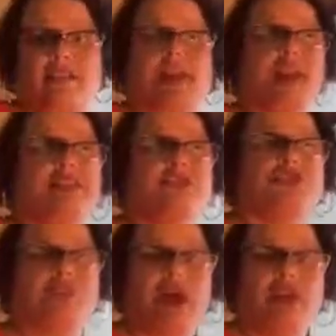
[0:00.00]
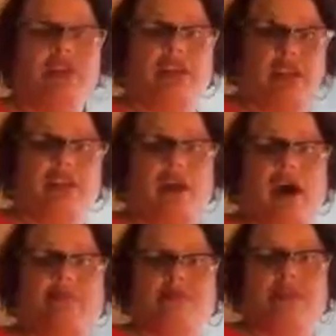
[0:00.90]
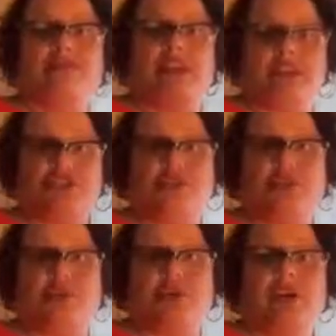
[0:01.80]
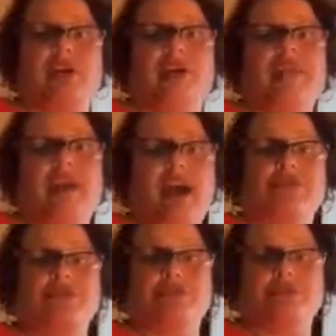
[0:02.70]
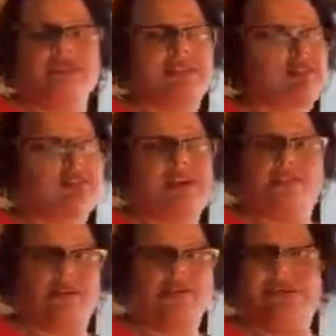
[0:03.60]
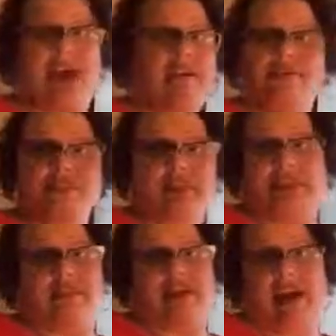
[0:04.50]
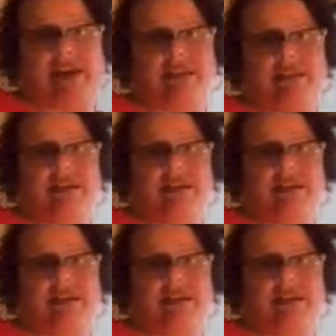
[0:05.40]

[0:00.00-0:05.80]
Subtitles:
They strongly know how much of an issue they have to address these cell phones every day in class.